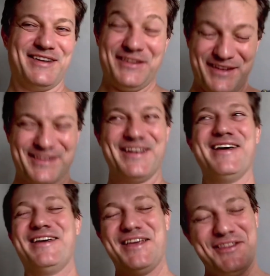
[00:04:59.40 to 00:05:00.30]
in,
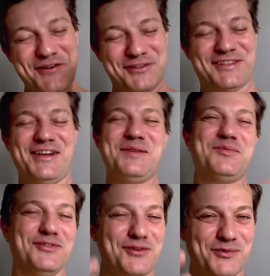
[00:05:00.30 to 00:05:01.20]
in, your sleep
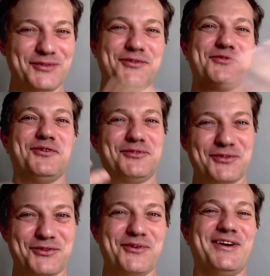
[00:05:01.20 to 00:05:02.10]
you don't want to go
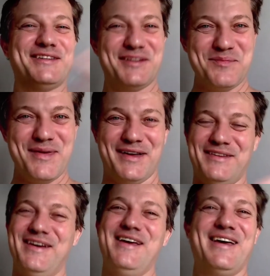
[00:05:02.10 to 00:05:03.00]
to toilet in
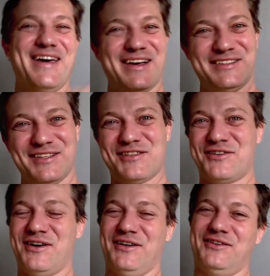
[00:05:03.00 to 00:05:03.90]
bed etc you